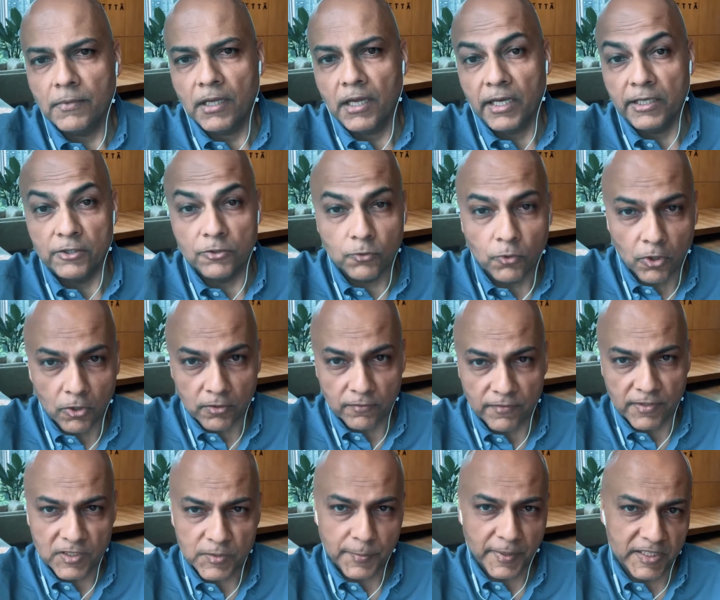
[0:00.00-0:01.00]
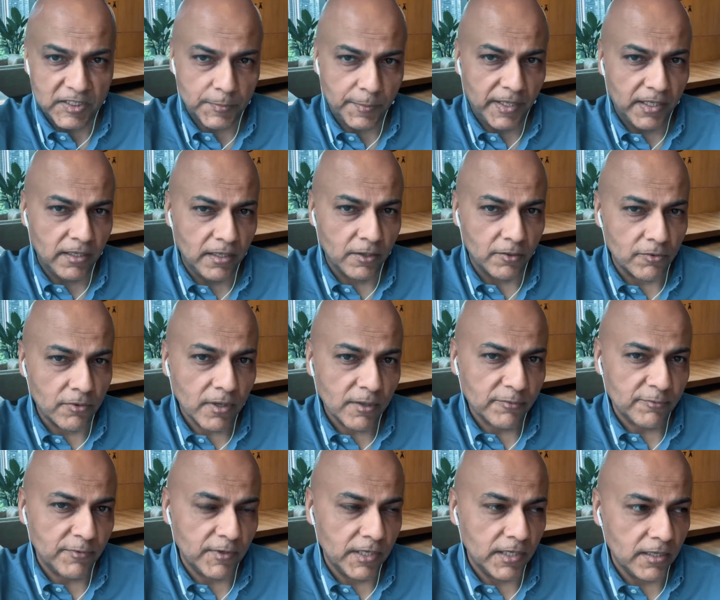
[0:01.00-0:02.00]
I do all of this by spending
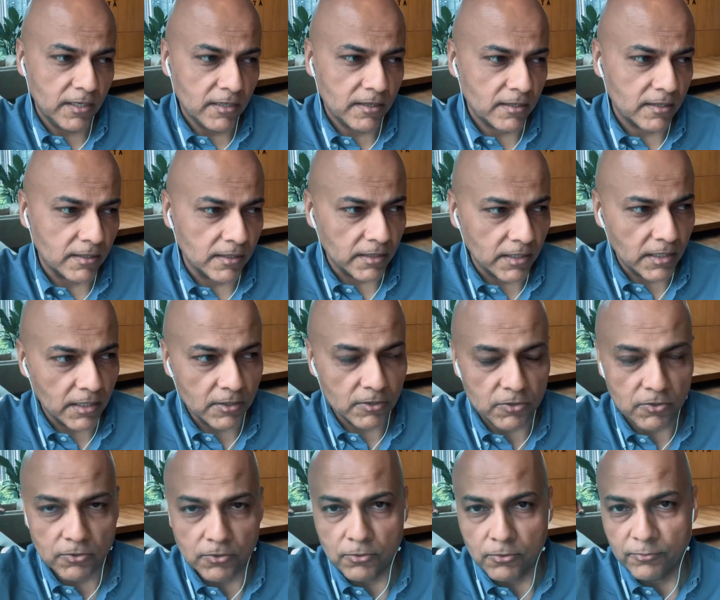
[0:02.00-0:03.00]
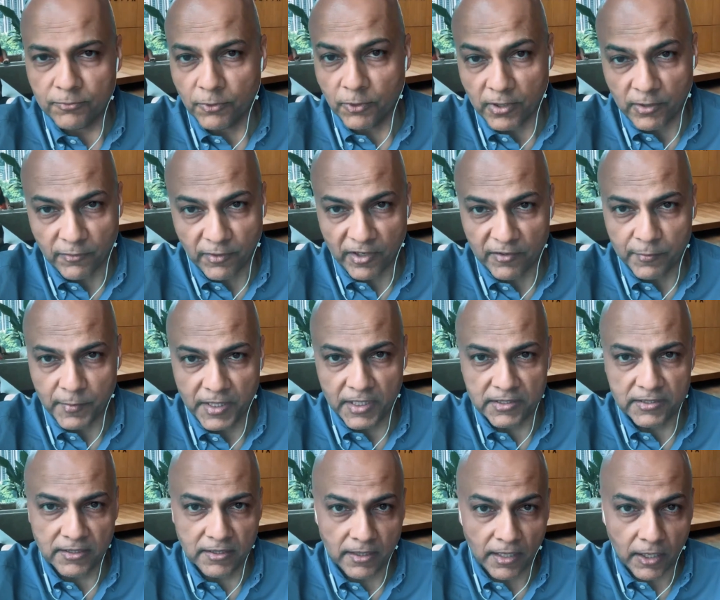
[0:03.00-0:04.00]
roughly 30 to 45
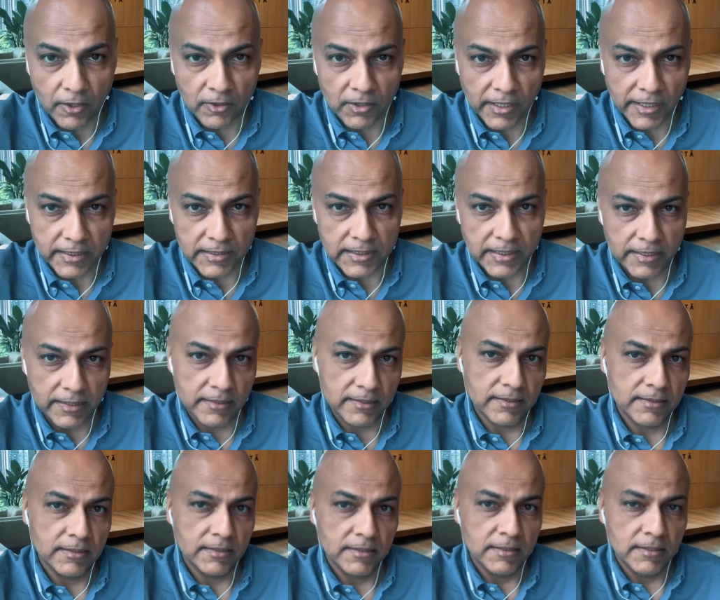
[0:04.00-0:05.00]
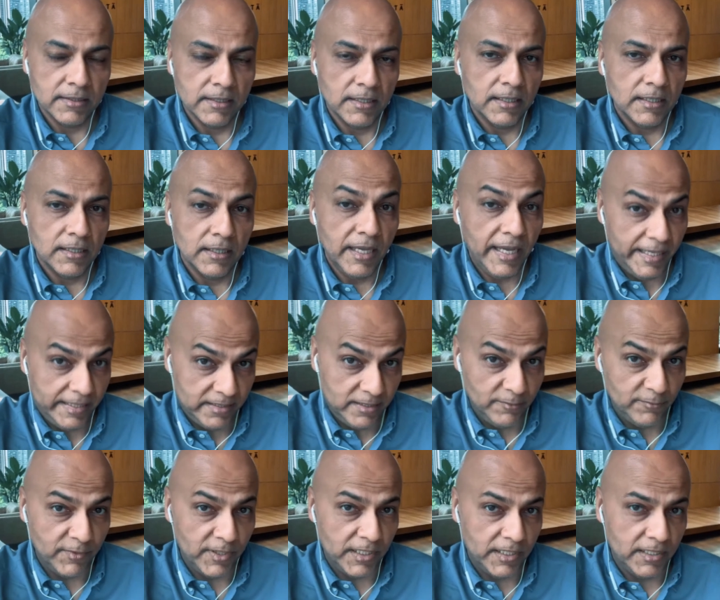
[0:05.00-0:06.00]
minutes a day on LinkedIn,
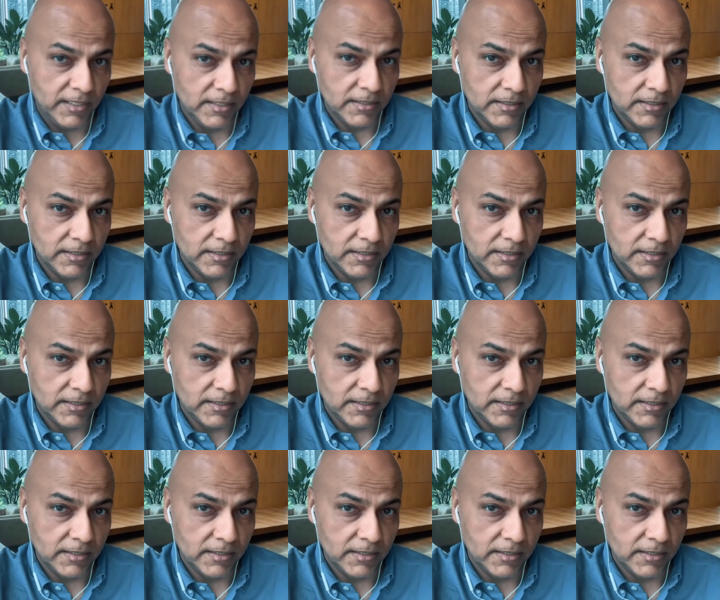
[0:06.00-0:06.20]
actively.